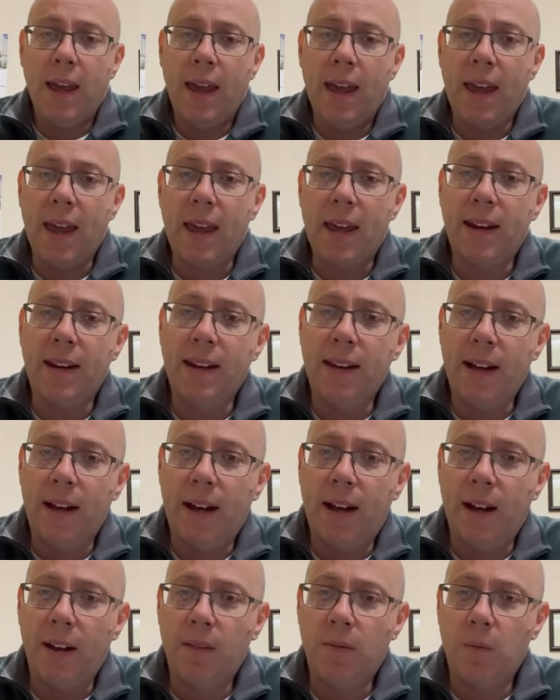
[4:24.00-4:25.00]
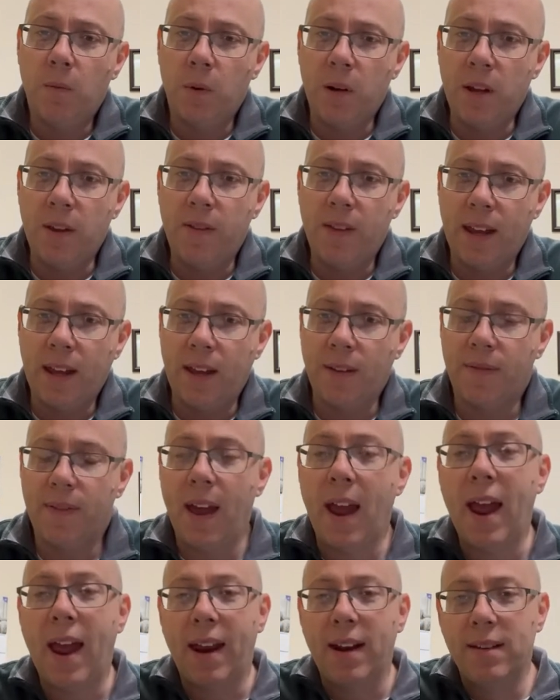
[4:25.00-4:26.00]
And when you think of
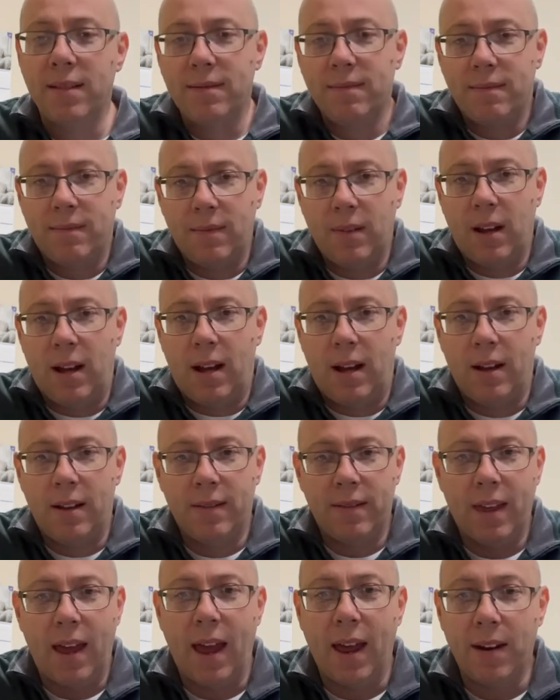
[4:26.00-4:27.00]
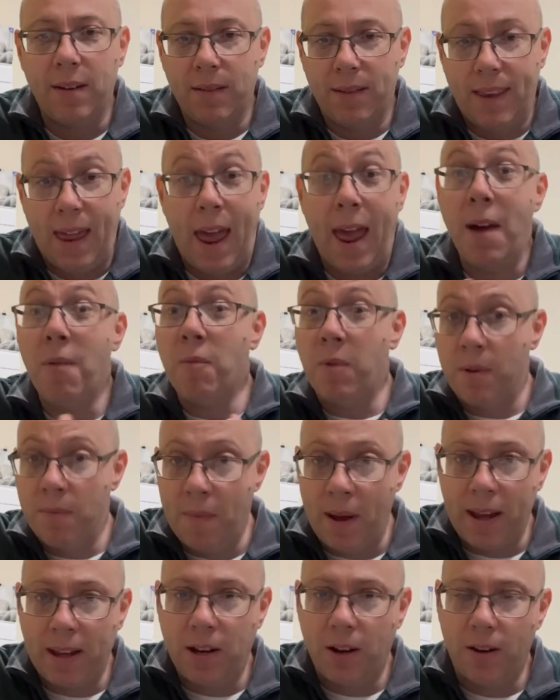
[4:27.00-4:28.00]
that, that would
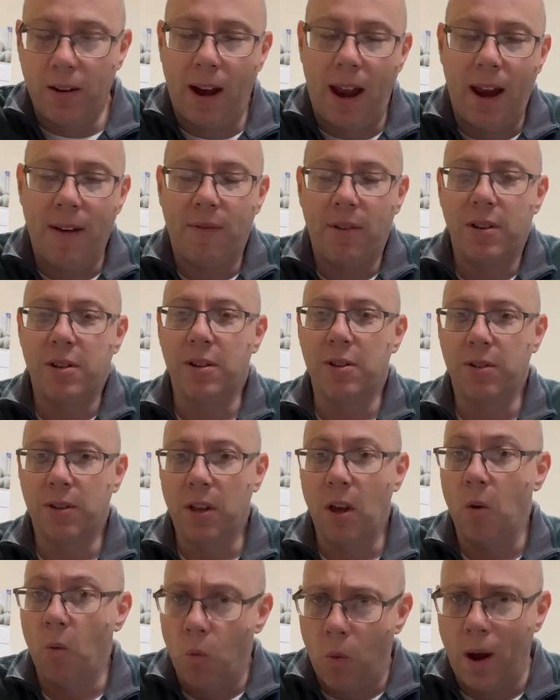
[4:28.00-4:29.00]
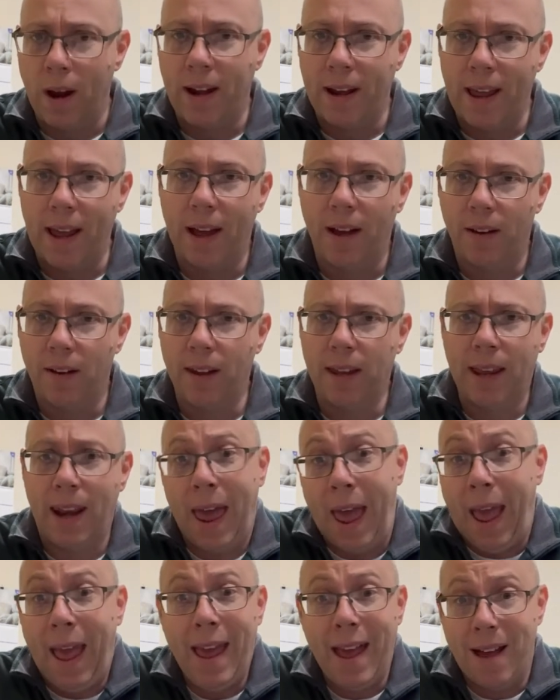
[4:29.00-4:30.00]
make your averages go way down in
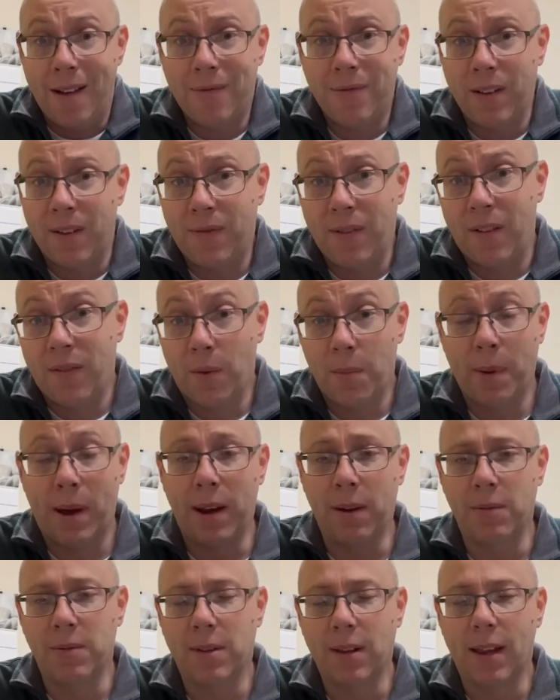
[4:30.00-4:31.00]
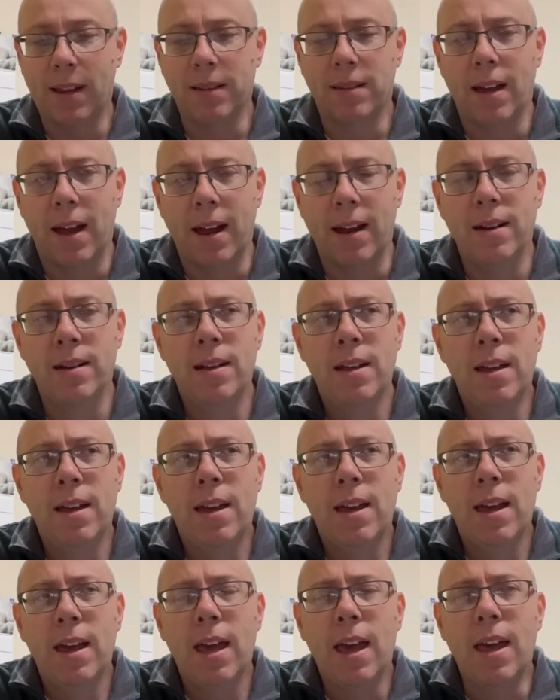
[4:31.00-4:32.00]
half if everybody was like that.
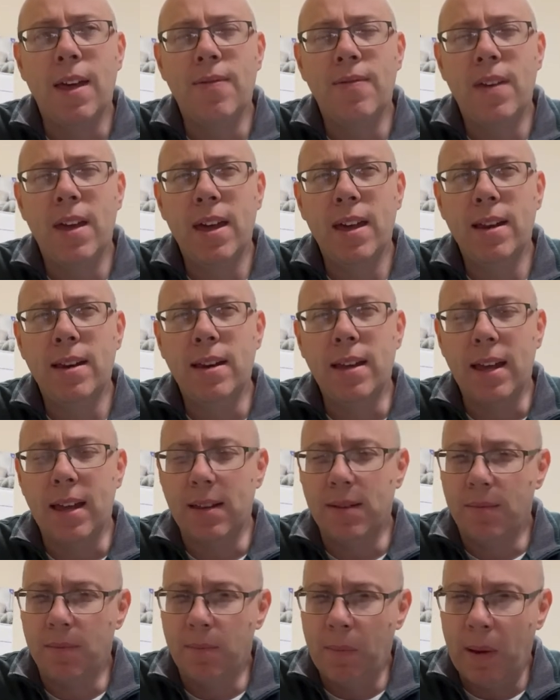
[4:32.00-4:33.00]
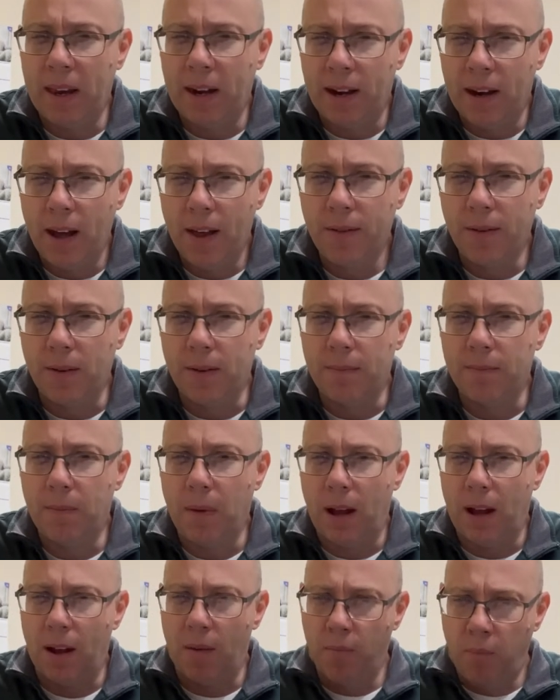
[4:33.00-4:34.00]
And then it made another
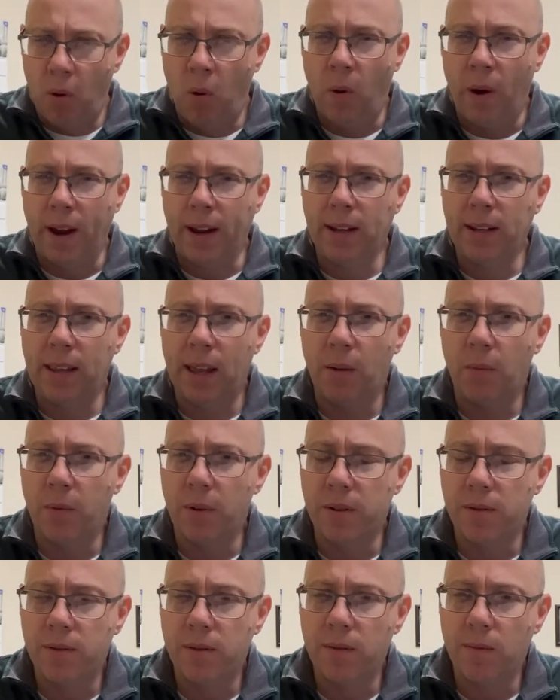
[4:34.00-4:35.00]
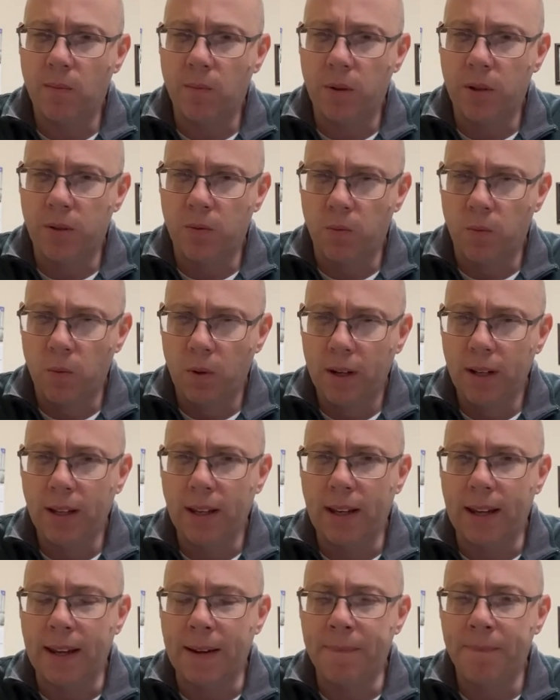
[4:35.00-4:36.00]
point that was
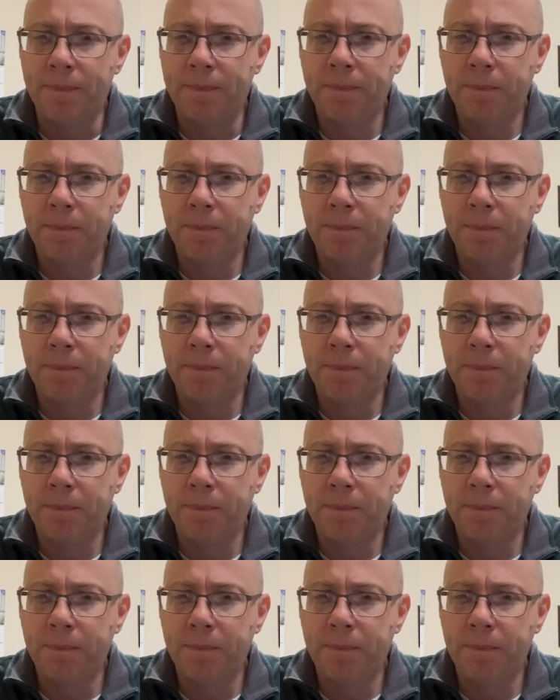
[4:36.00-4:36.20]
really